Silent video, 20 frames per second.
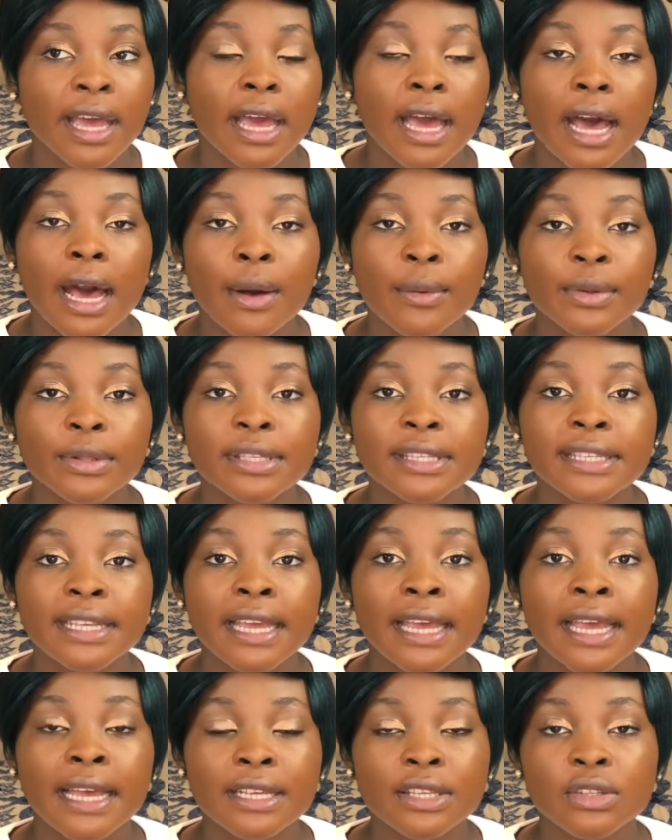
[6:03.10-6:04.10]
I would
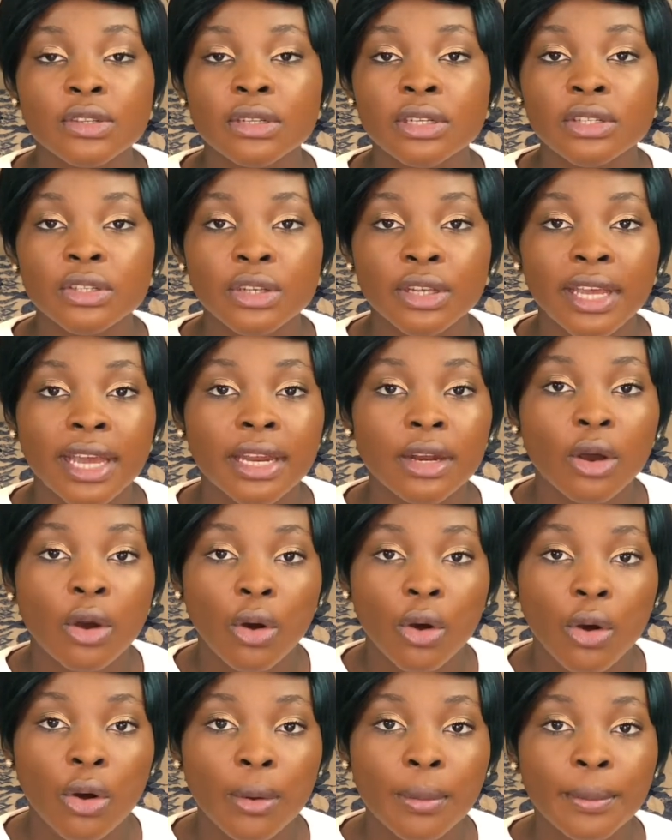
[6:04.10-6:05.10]
say as soon as you get
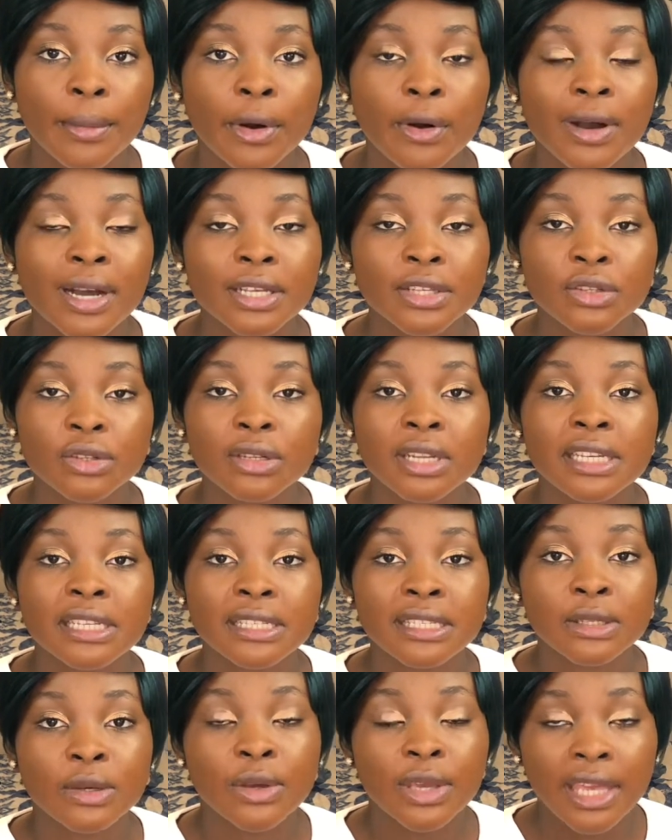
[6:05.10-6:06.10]
home, or as soon
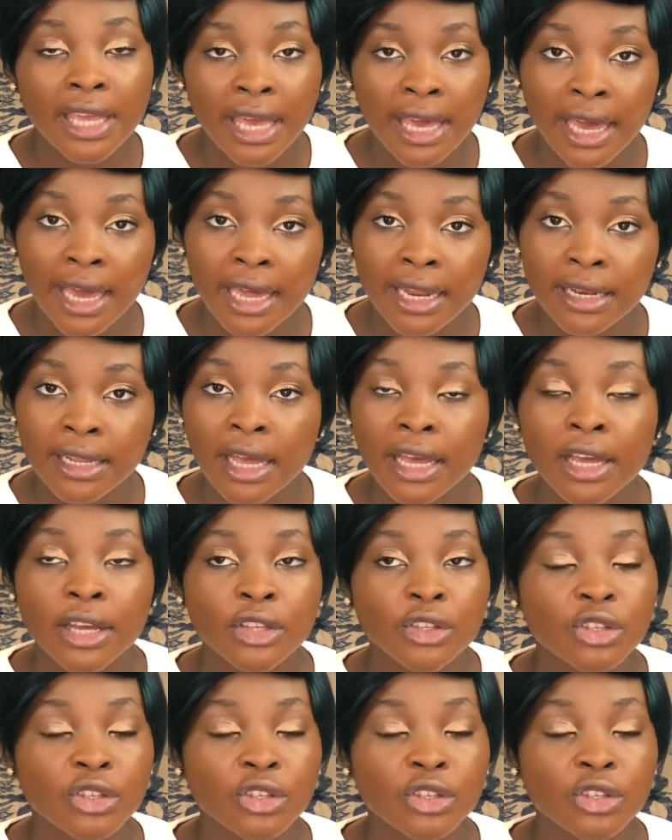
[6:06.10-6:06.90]
as you can,